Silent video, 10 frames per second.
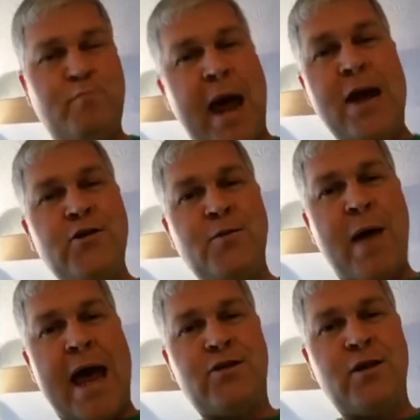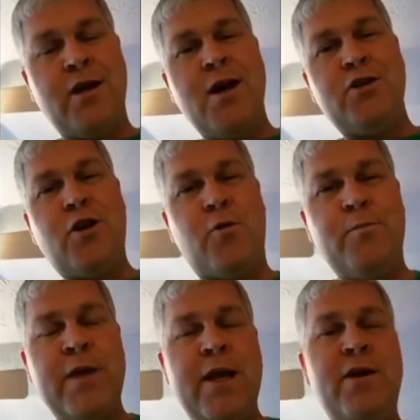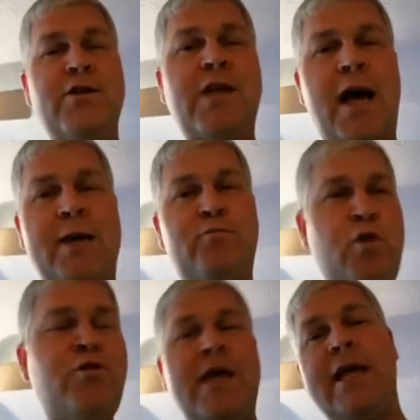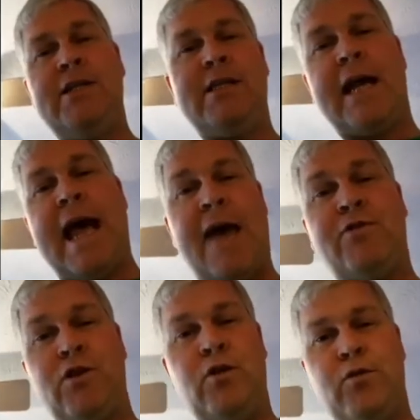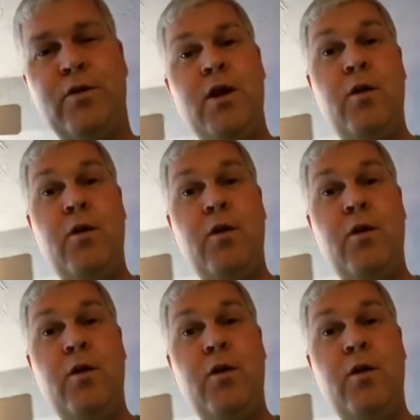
Bangers of mash. So there's two things that I have to do.